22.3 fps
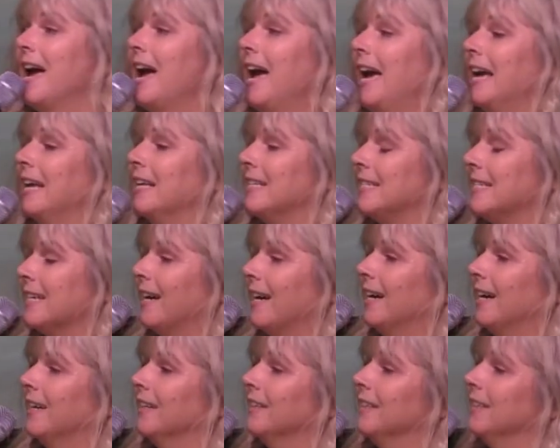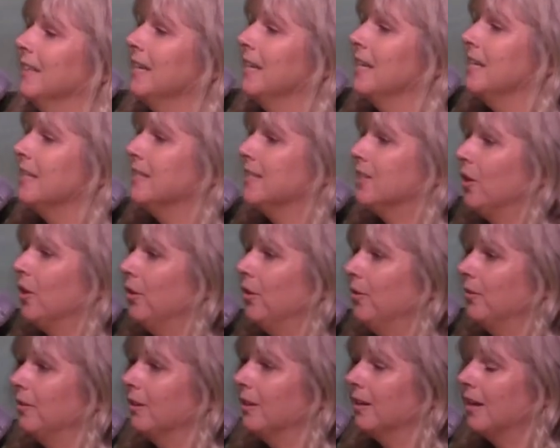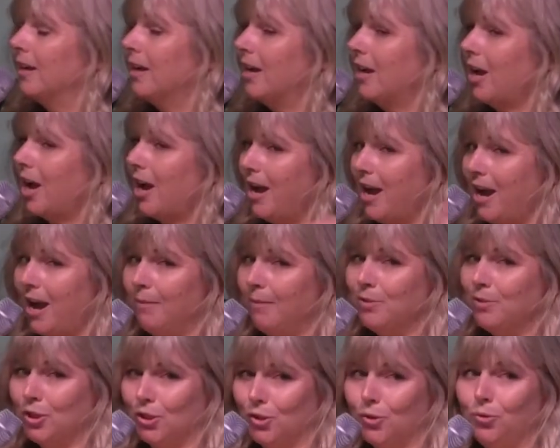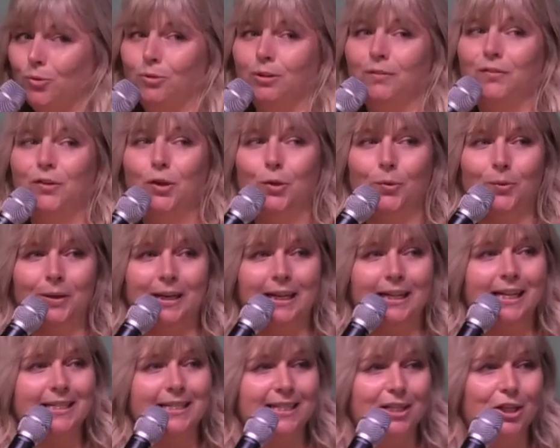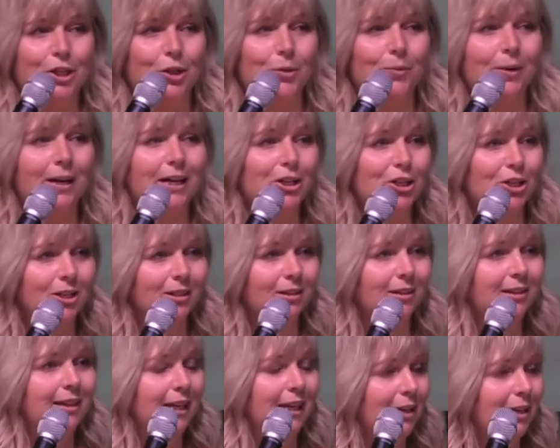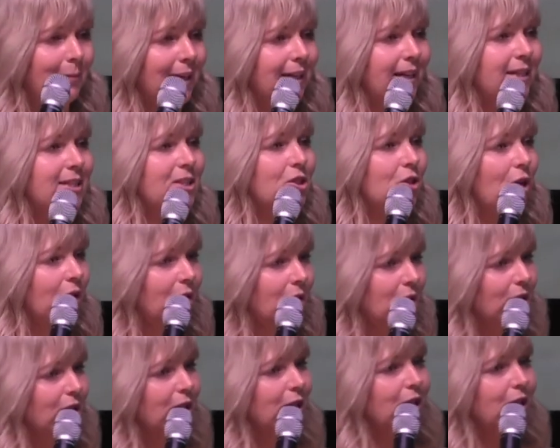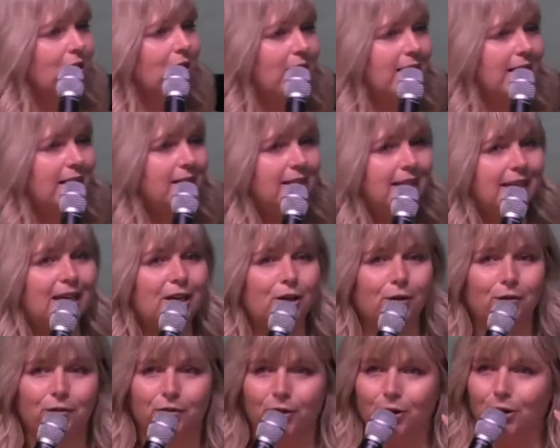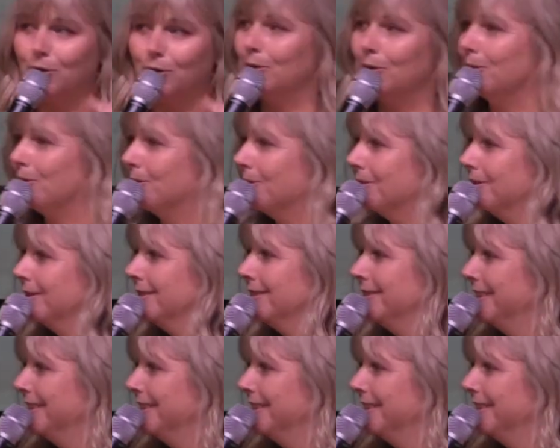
And uh, so I'm sure if you were in that situation, think about it, it's nine o'clock at night, you get a phone call,